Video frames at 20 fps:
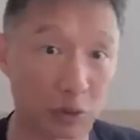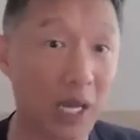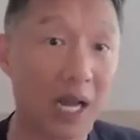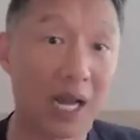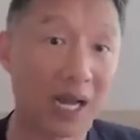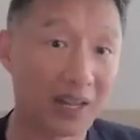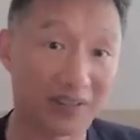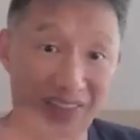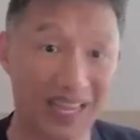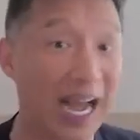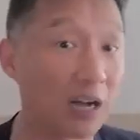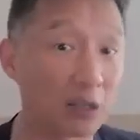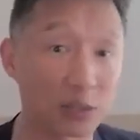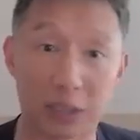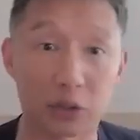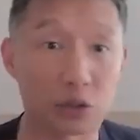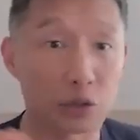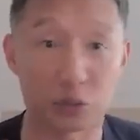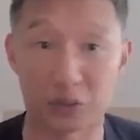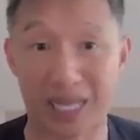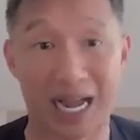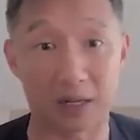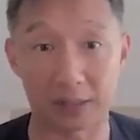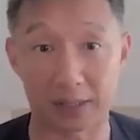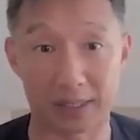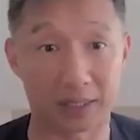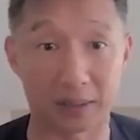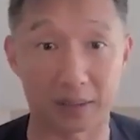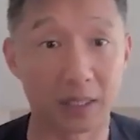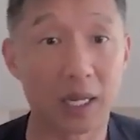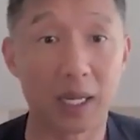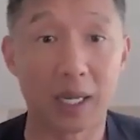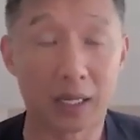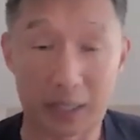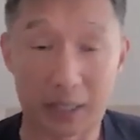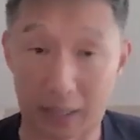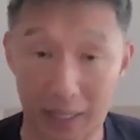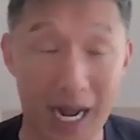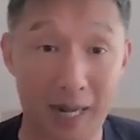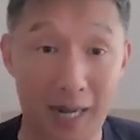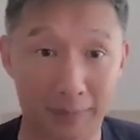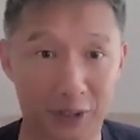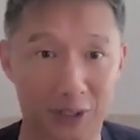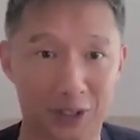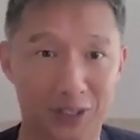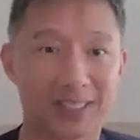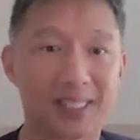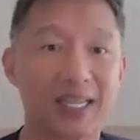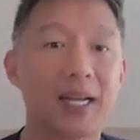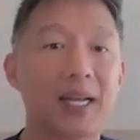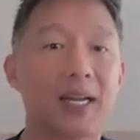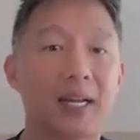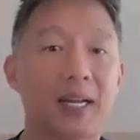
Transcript: to 1,000, 2,000 kilometers.